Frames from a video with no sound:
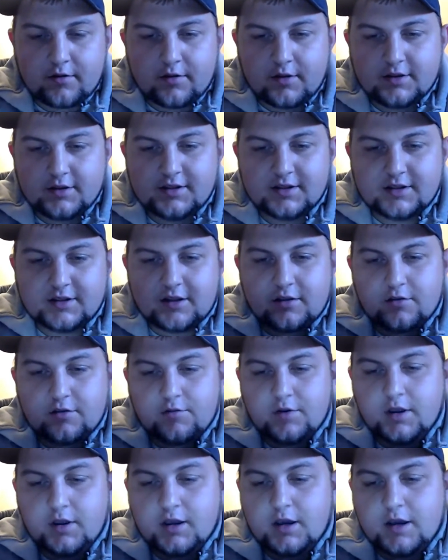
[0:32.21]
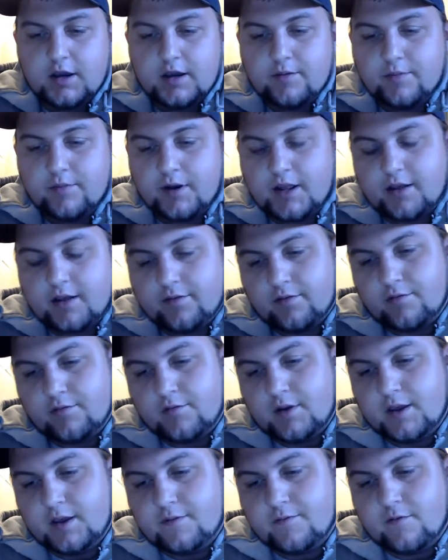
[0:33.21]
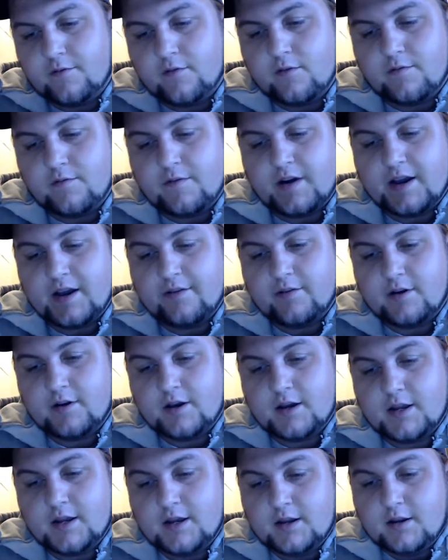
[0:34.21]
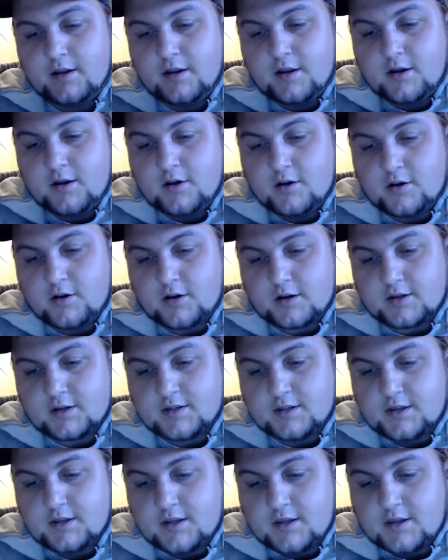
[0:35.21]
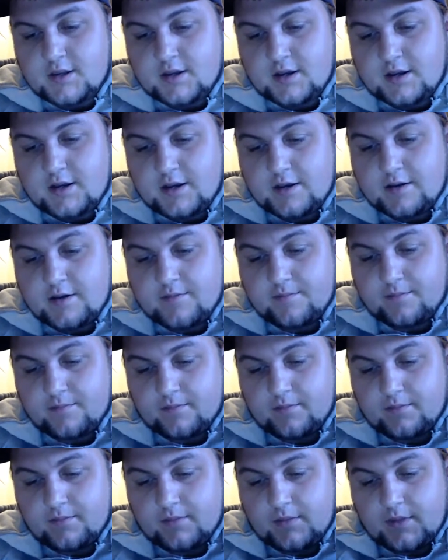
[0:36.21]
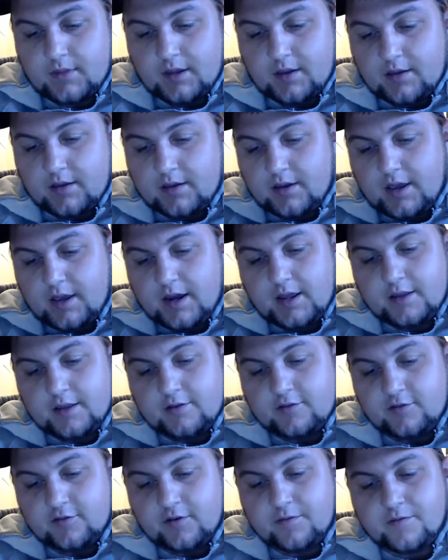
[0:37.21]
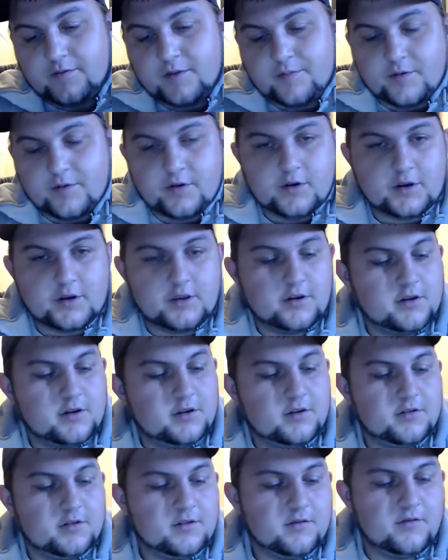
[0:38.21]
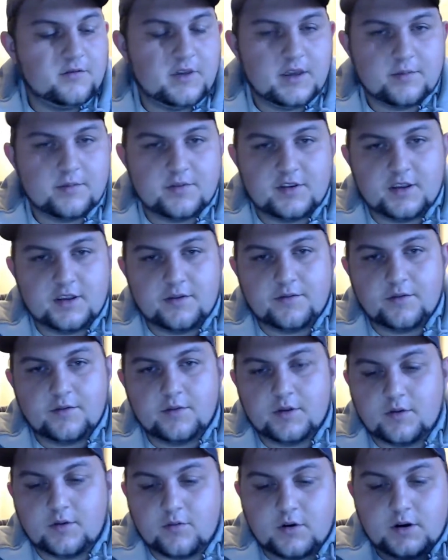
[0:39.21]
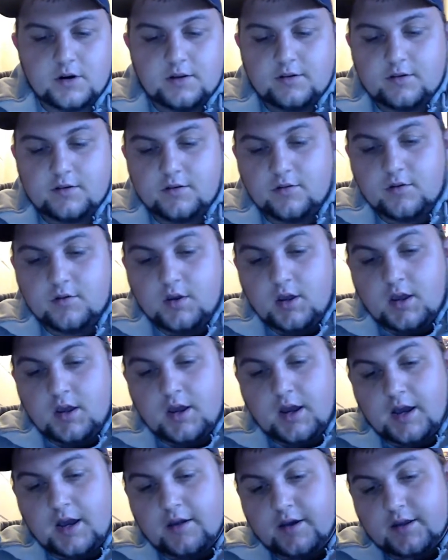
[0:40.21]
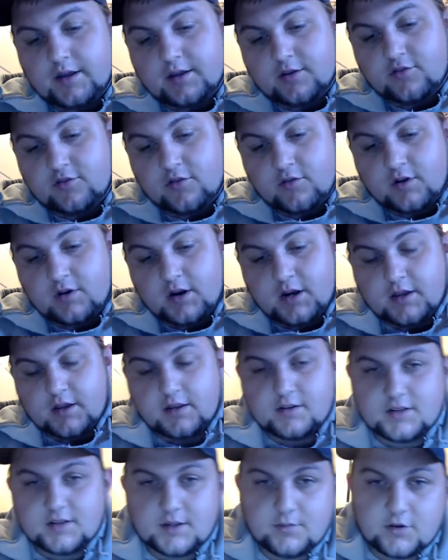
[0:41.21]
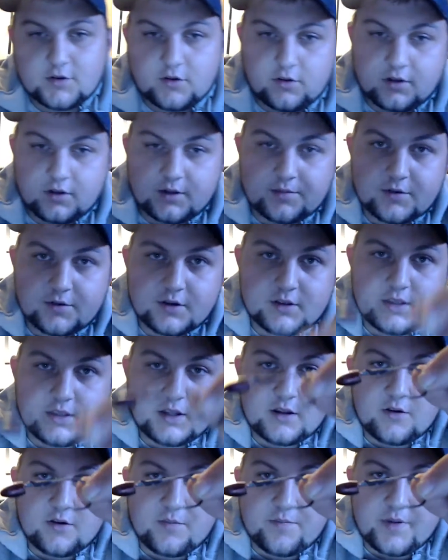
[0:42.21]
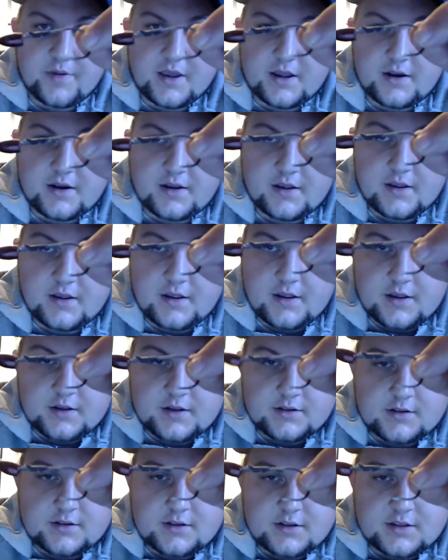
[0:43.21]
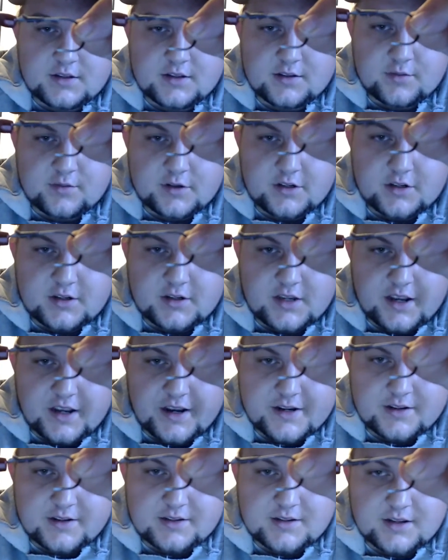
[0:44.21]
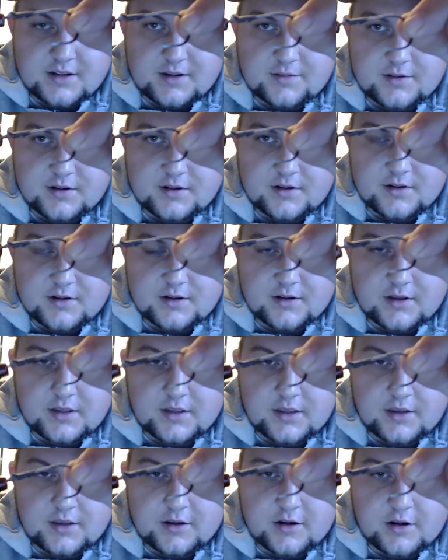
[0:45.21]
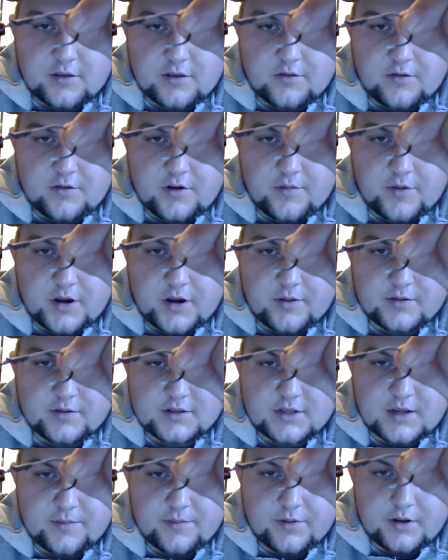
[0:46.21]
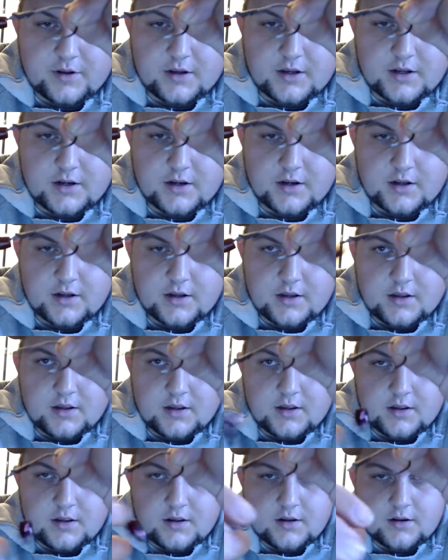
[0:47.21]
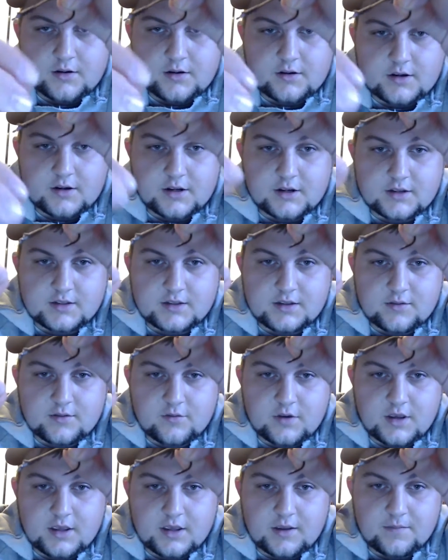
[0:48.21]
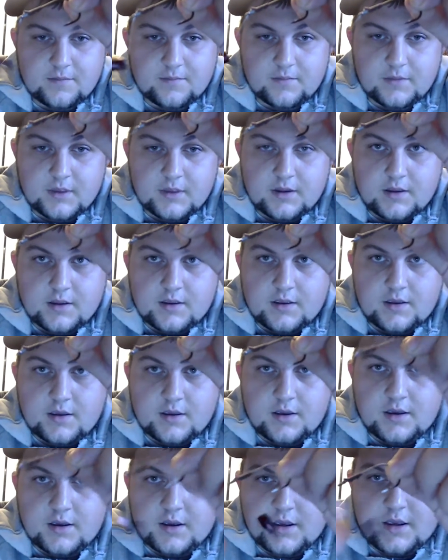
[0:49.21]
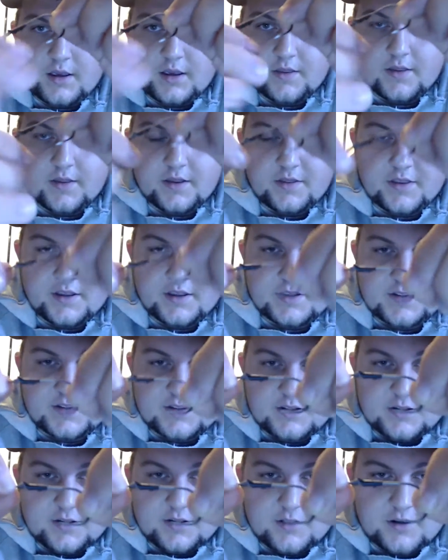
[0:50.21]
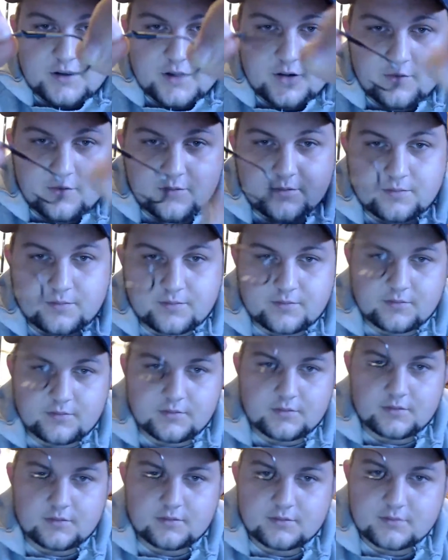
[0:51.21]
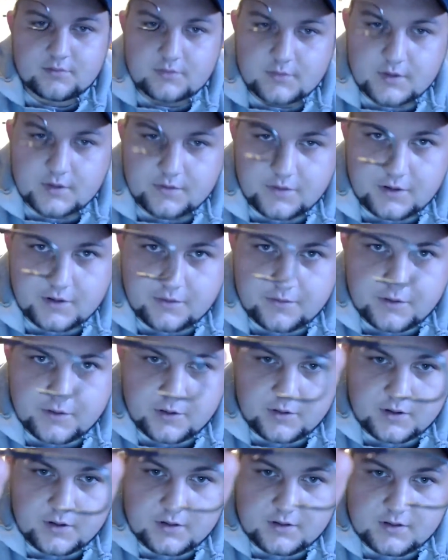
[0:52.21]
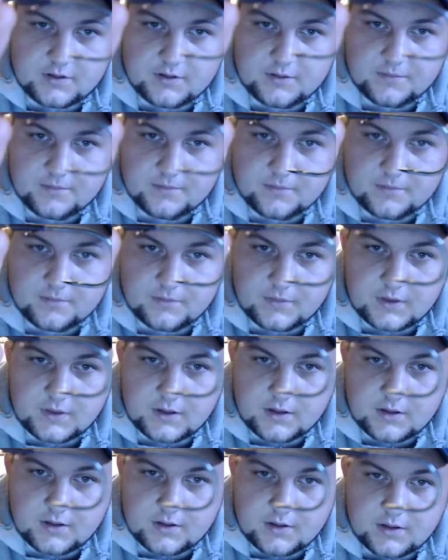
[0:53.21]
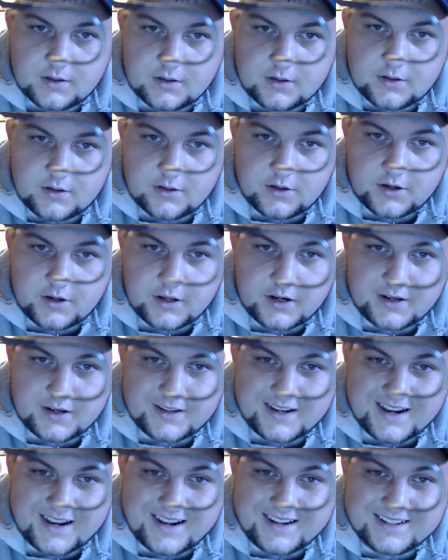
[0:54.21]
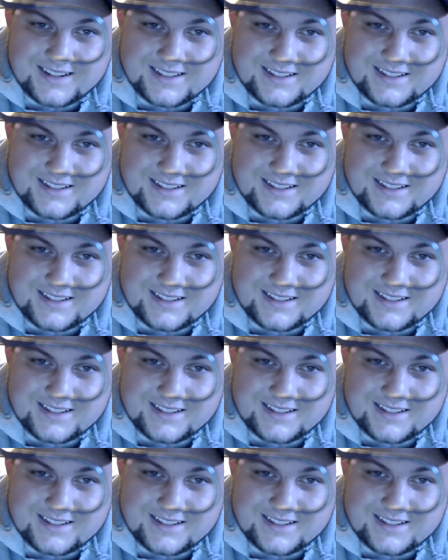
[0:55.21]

This is a 3/0. I have 3, 4, 5/0 hooks. Any sort of flipping hook. You could use a VMC if you really wanted to. I like the Trokar. They seem to hold up good. They don't bend. So this is what your tackle setup's going to look like. You're going to throw your bobber stop on, your tungsten weight, and then this. You're going to, if it'll focus, you're going to tie a.